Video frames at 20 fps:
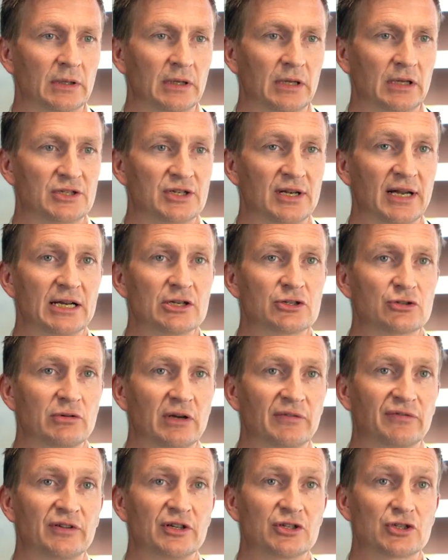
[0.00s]
It's nice to
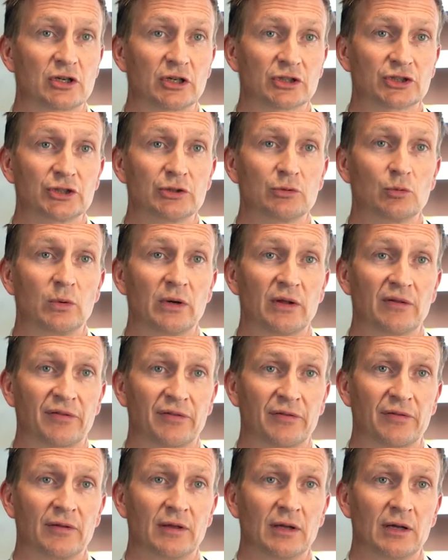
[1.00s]
have a discussion
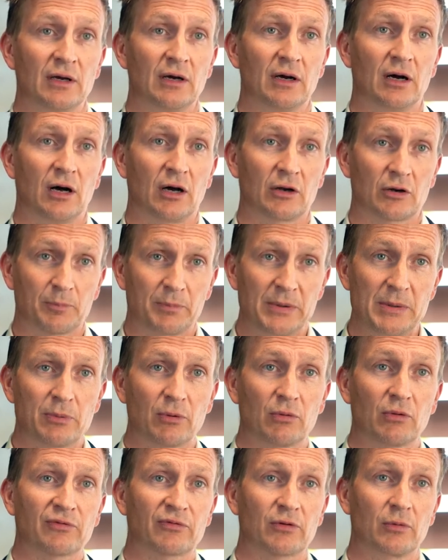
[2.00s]
with other
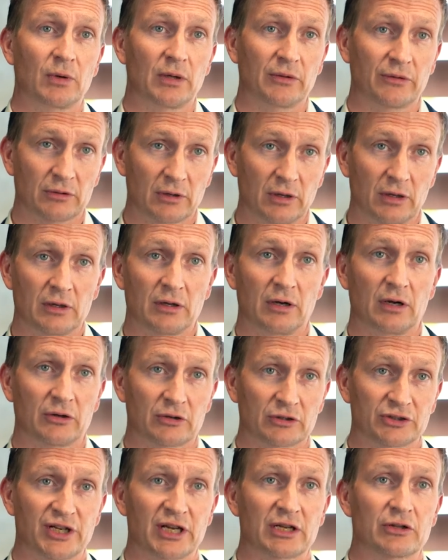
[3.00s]
people from under, uh, other
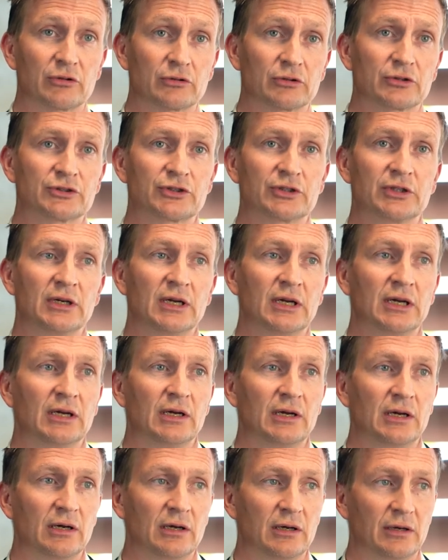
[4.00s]
sectors.
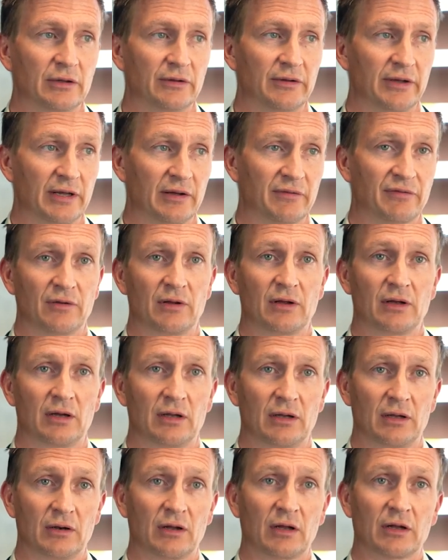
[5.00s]
Uh, they have a, uh,
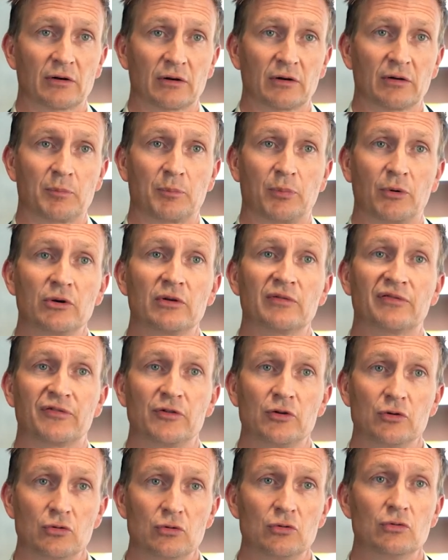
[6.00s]
another point of
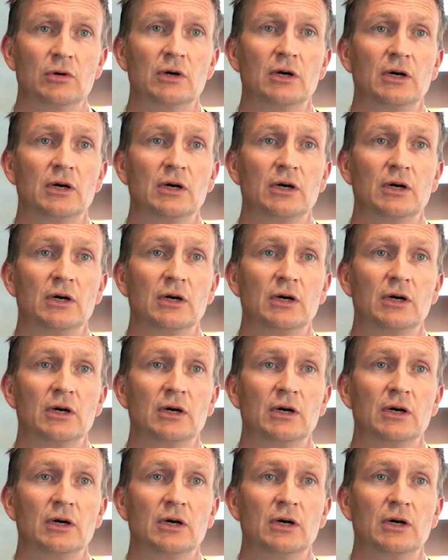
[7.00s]
view